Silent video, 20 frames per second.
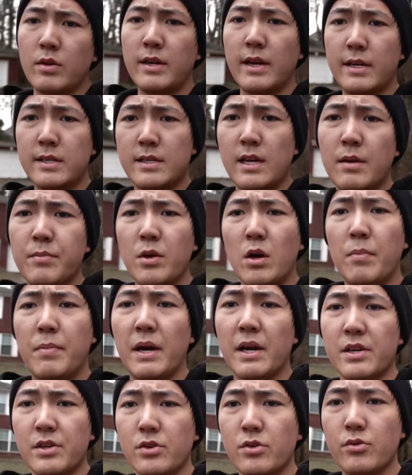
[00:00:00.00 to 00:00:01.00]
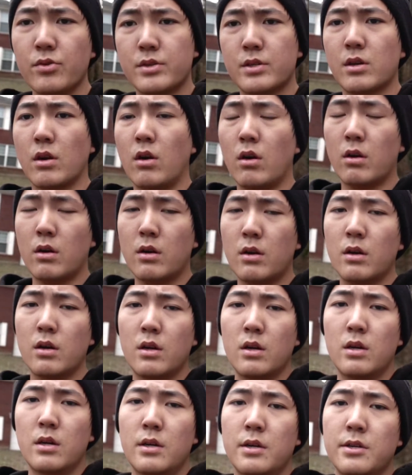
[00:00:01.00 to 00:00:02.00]
next time y'all buy a used car,
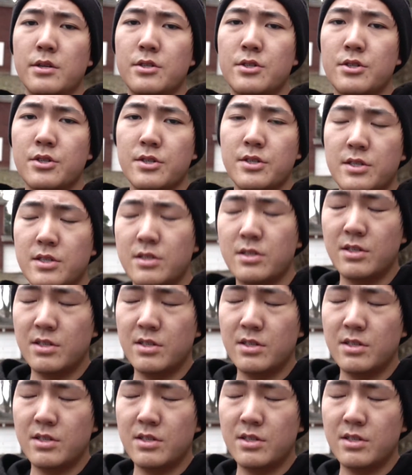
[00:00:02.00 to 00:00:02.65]
just